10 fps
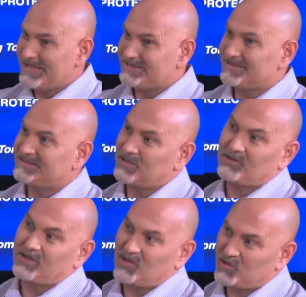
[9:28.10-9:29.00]

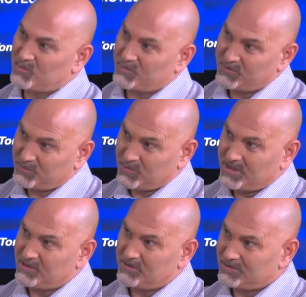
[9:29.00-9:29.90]
necessarily 100%
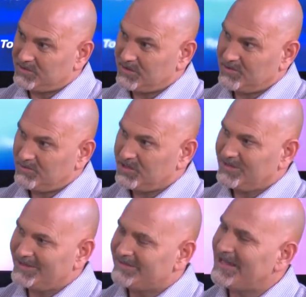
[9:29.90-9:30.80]
ready all the time,
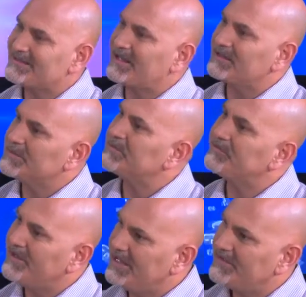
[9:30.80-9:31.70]
but you need to take that
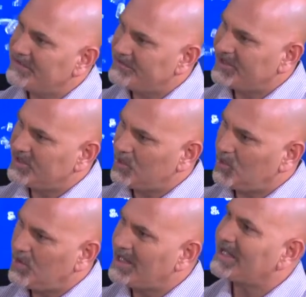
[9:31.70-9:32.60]
leap of faith and say, you
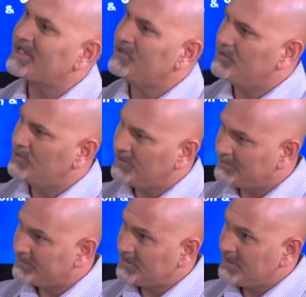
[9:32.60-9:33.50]
know what, I can do
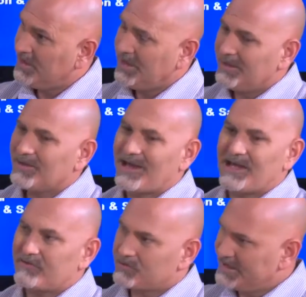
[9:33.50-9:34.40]
this.
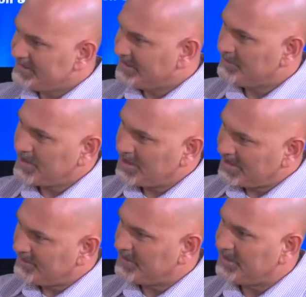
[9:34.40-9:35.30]
I have a great team
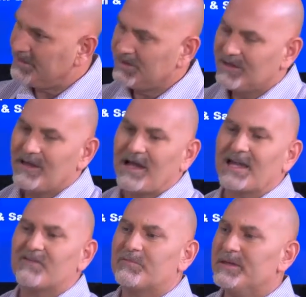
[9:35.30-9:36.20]
behind me.
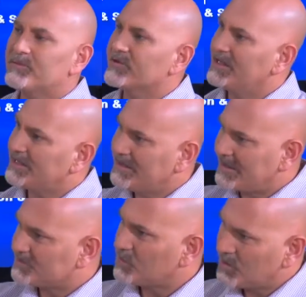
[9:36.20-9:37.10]
I have people that I
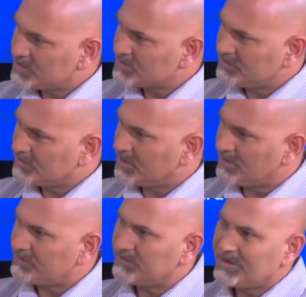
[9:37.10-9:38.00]
can ask questions
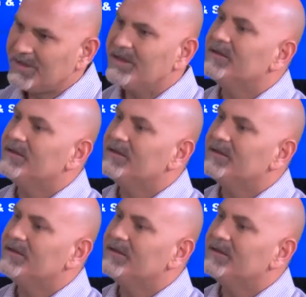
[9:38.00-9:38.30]
of,